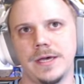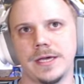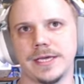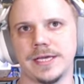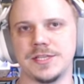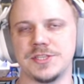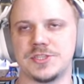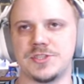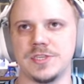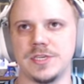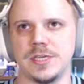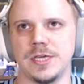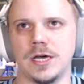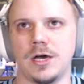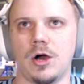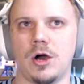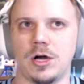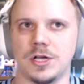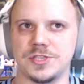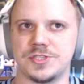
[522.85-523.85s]
against the
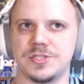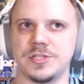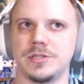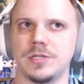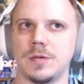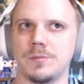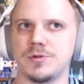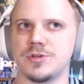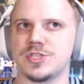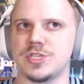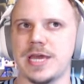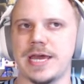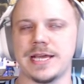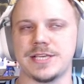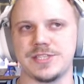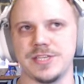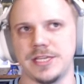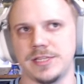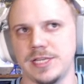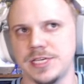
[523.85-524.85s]
uh, Austin
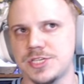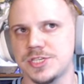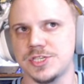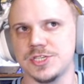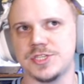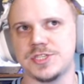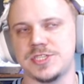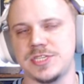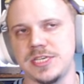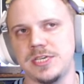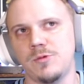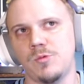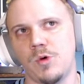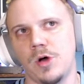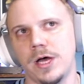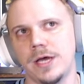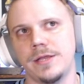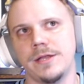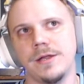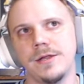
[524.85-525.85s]
Lumberjacks, and let's just see
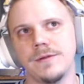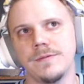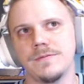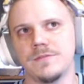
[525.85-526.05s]
what